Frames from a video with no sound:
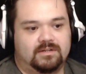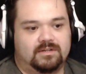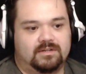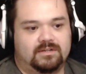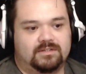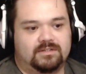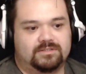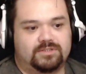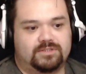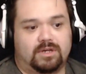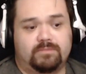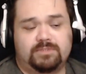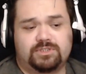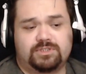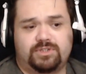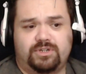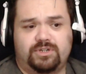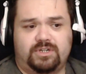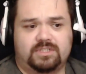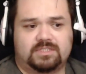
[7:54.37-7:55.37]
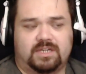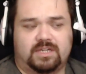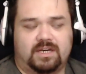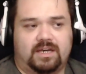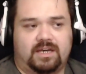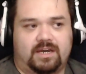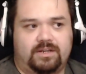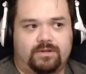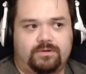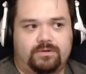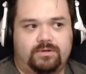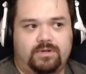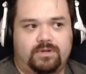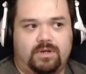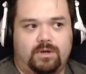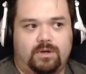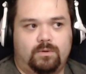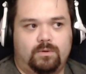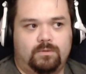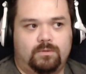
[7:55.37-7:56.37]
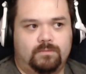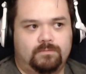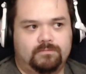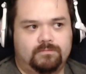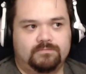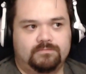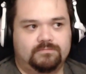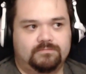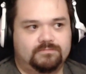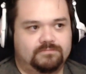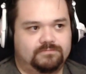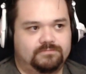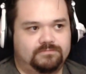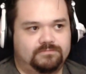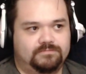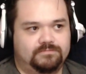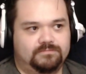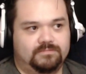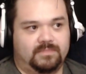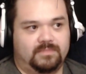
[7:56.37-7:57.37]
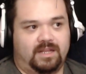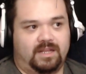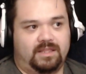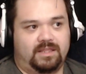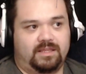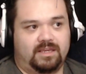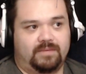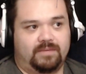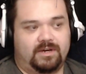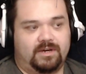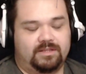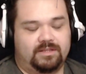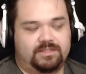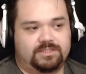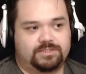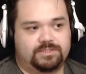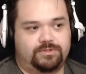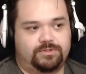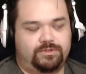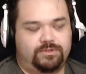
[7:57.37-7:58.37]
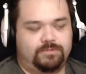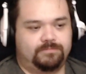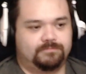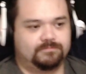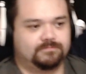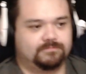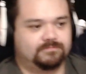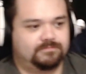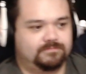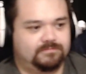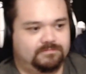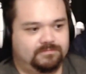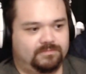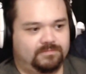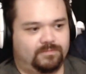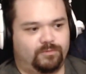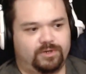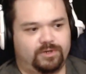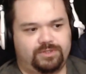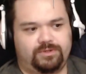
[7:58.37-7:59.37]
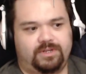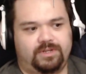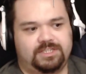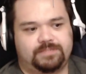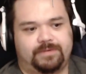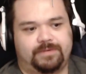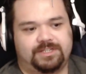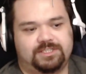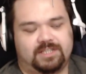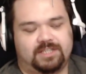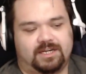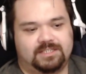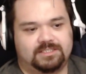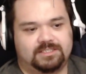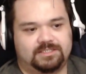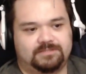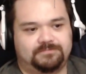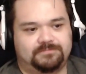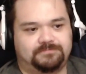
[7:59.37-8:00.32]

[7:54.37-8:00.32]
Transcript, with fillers: So I'm just curious. I, I don't know anything about this group. What do they specialize in?